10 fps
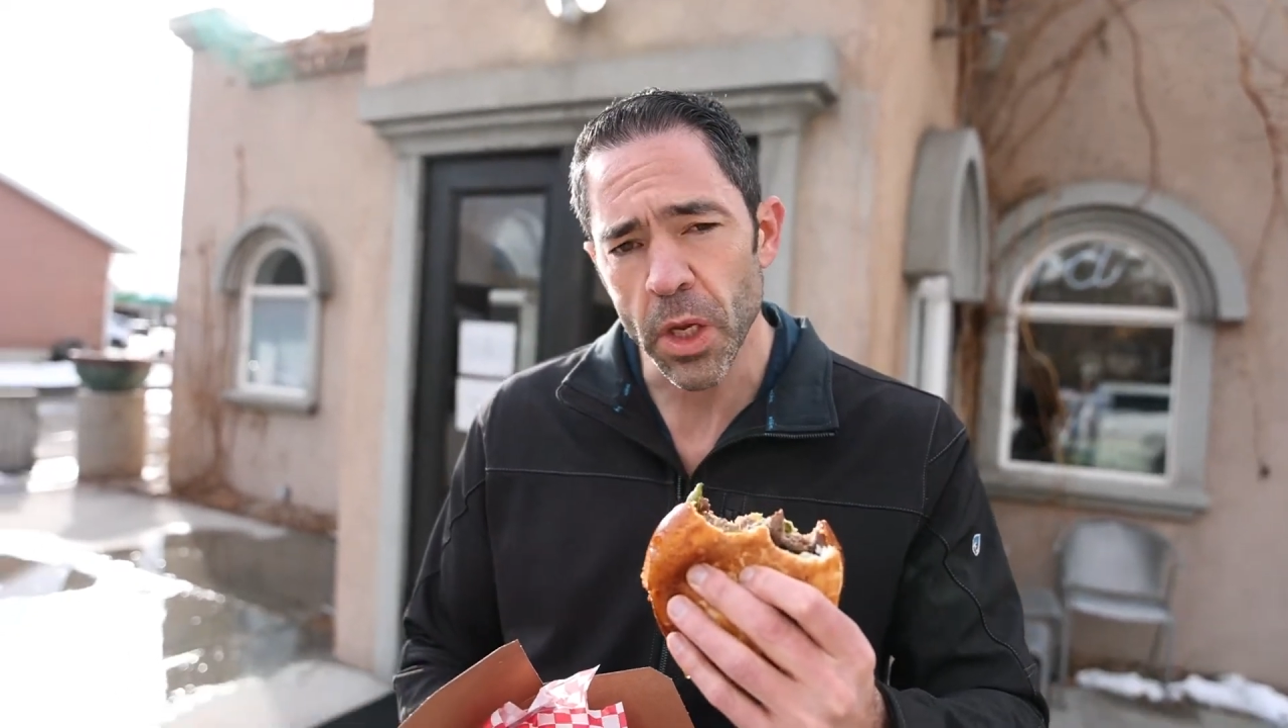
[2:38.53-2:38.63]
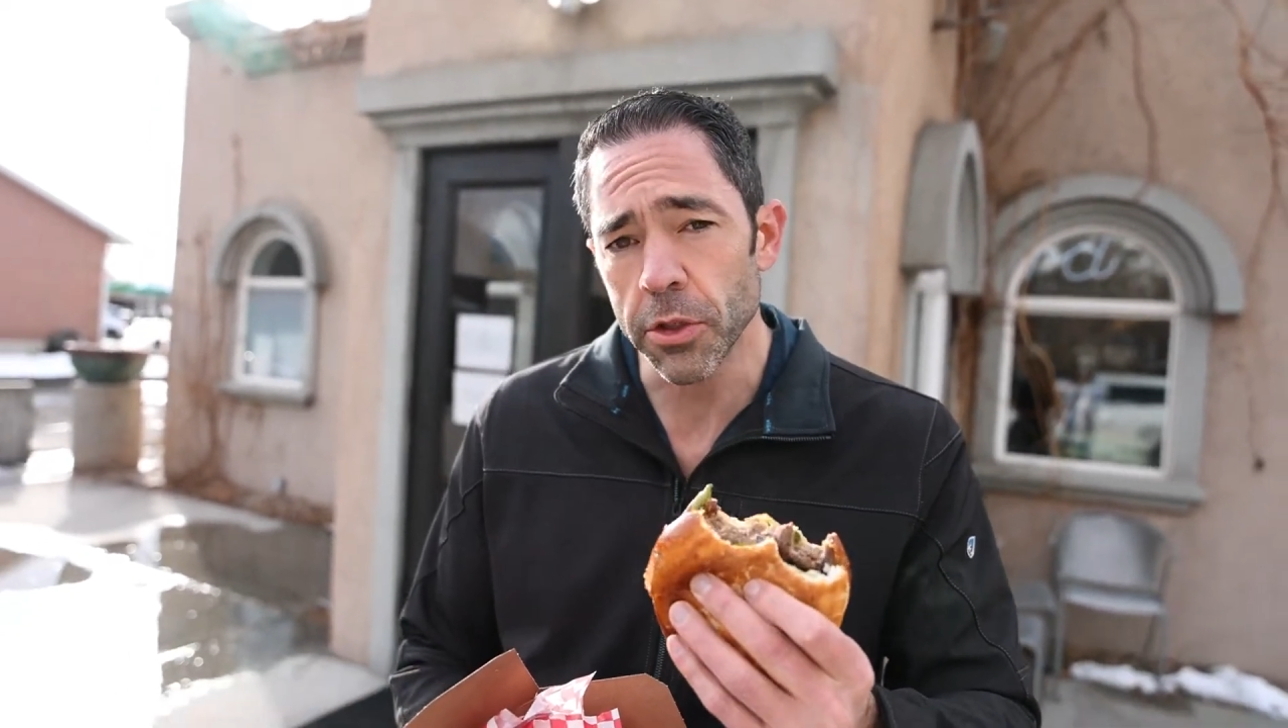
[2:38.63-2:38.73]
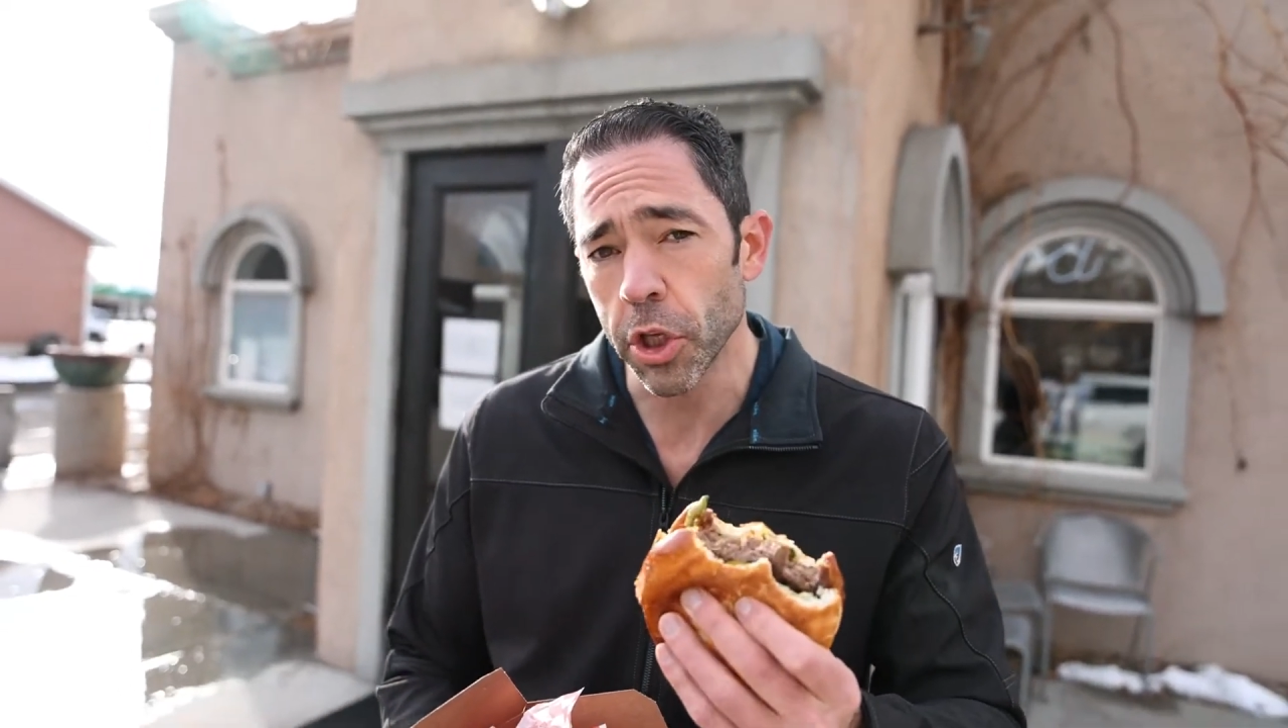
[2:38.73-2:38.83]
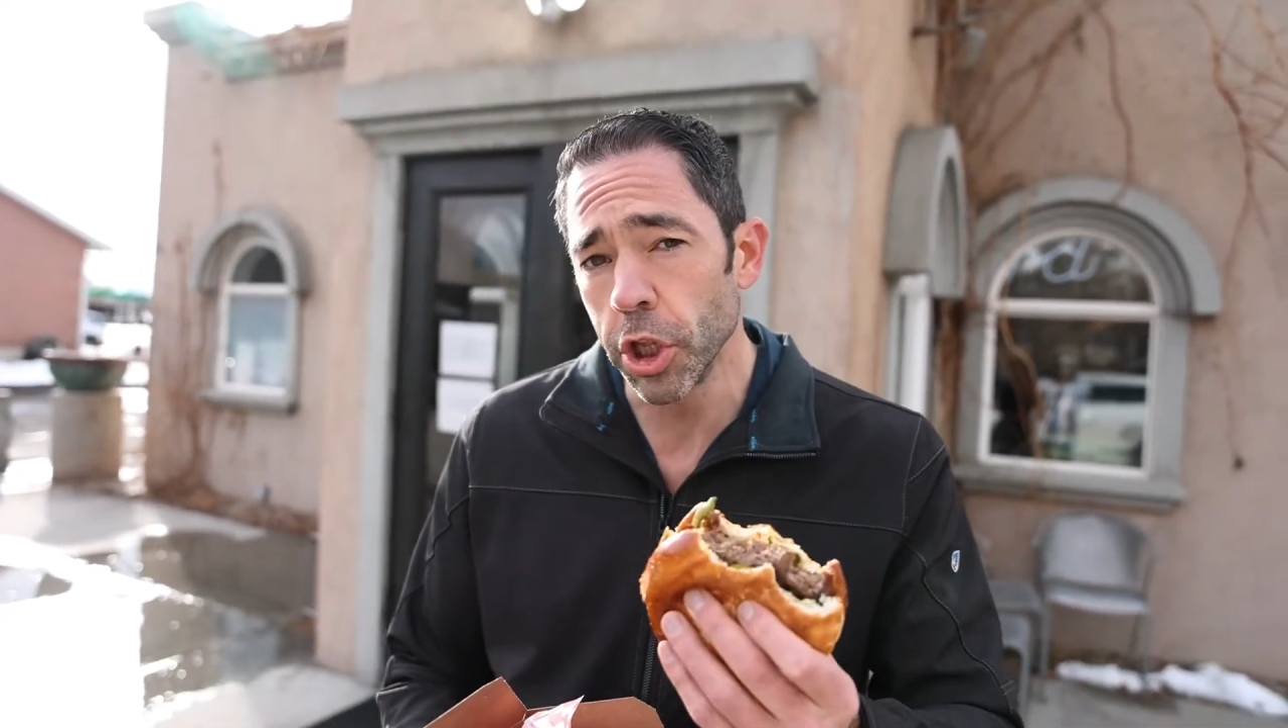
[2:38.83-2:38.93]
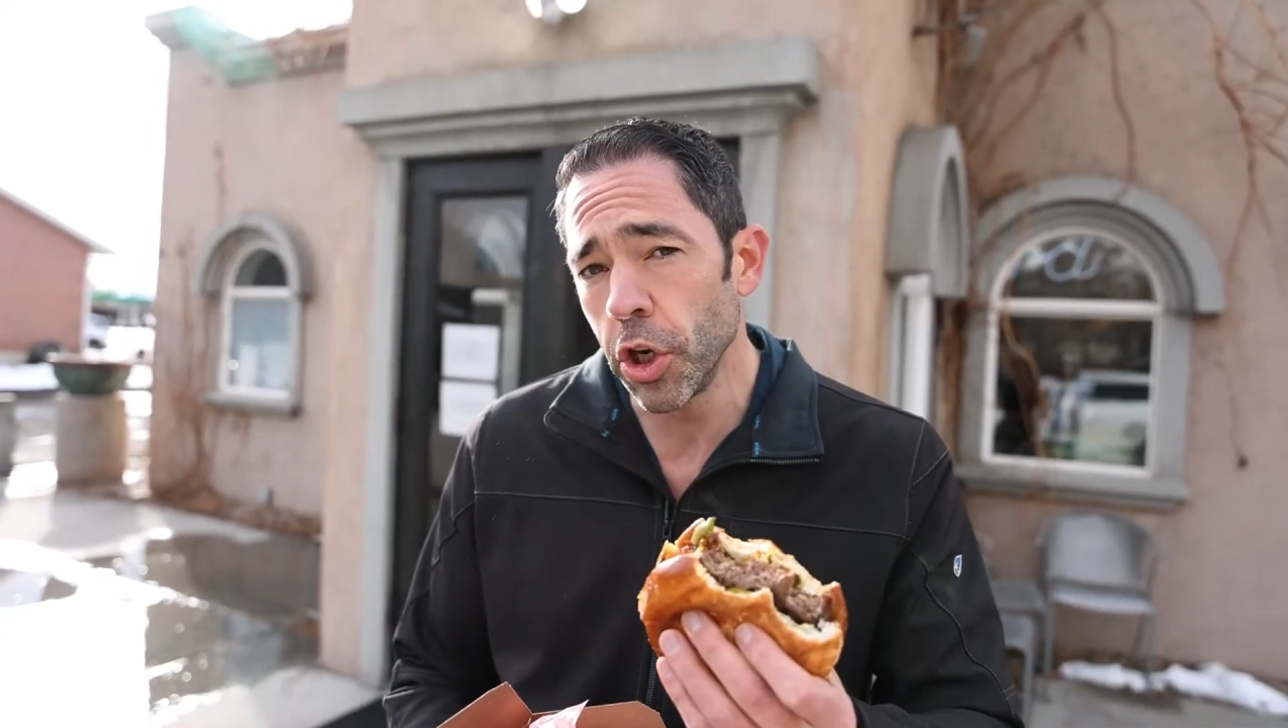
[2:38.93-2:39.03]

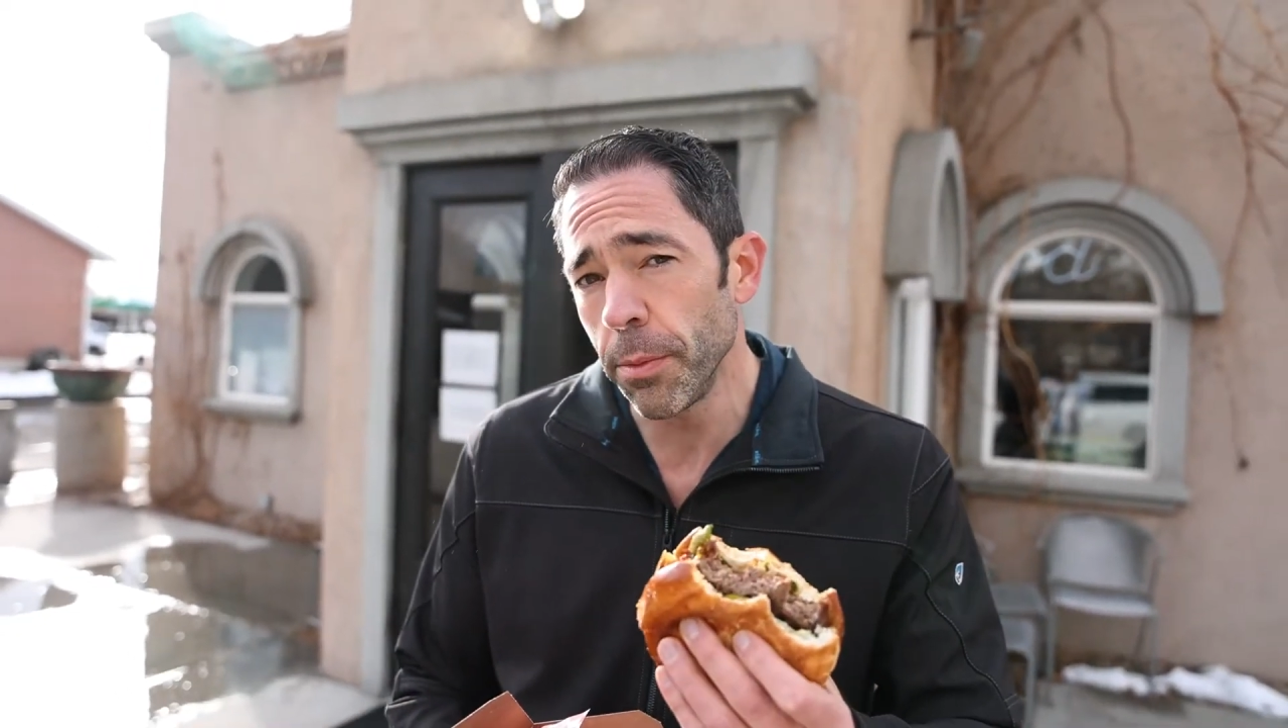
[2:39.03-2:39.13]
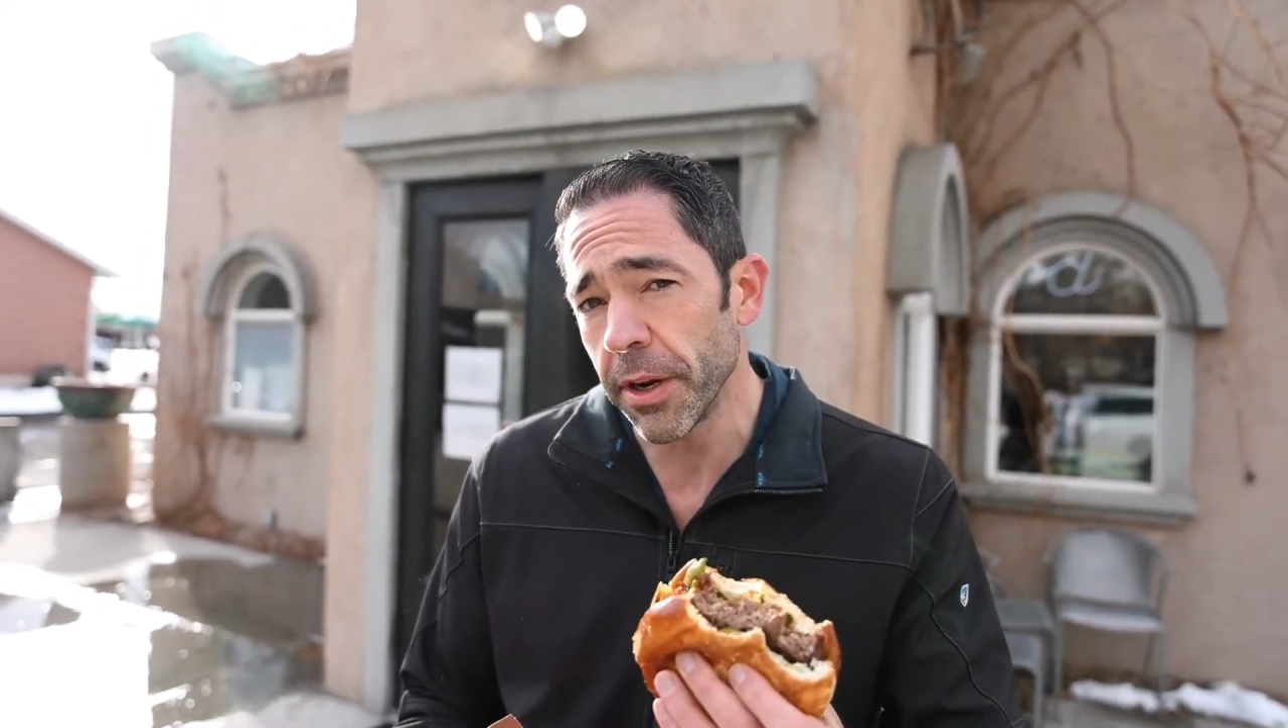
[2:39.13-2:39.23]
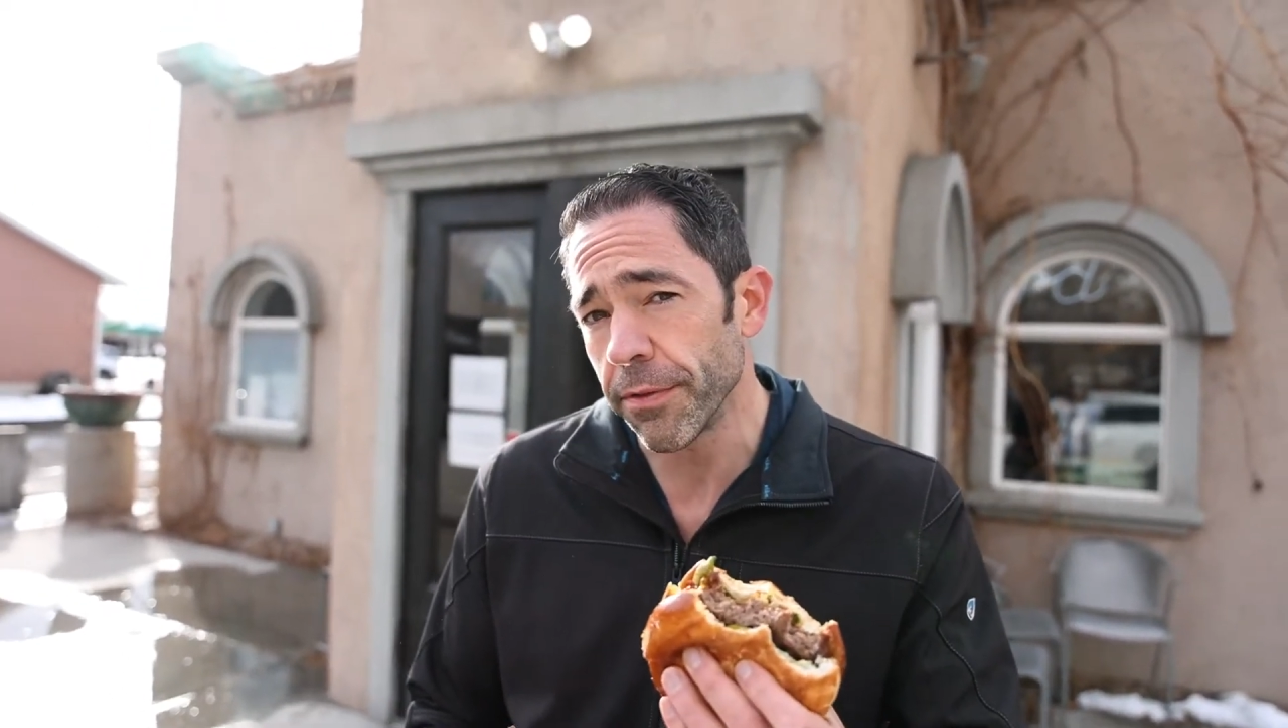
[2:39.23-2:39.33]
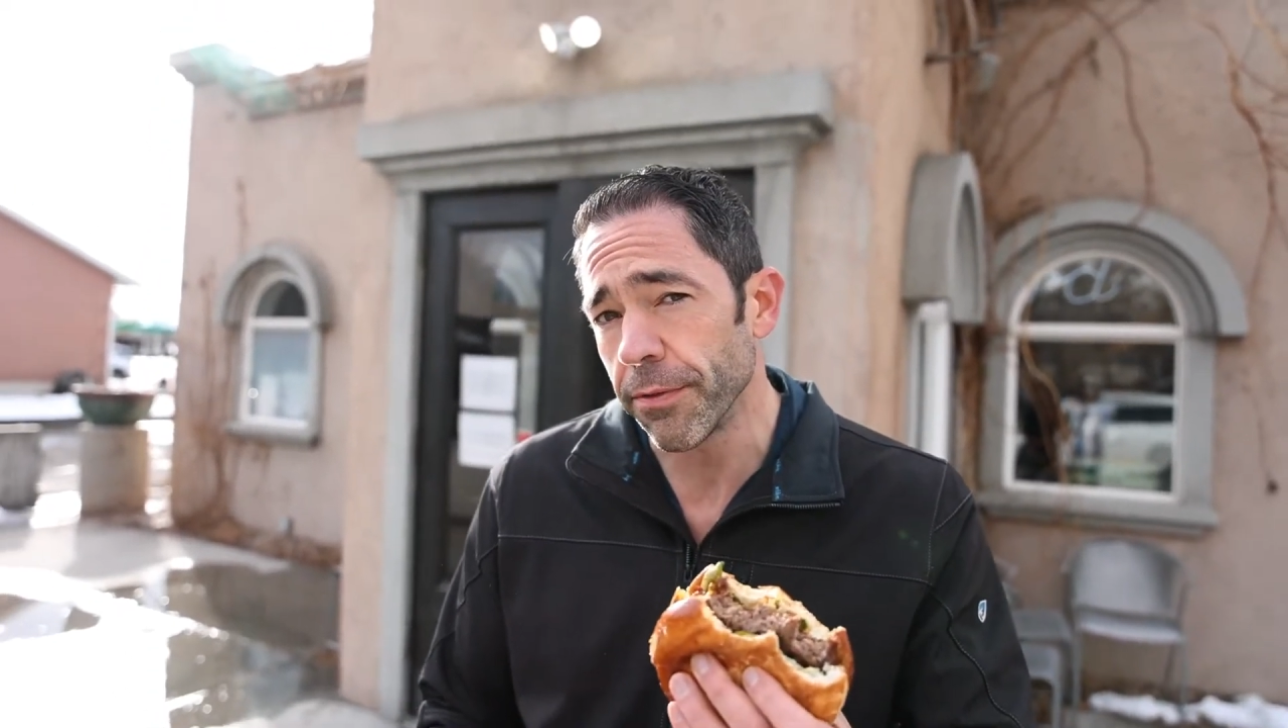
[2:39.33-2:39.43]
There's a little bit of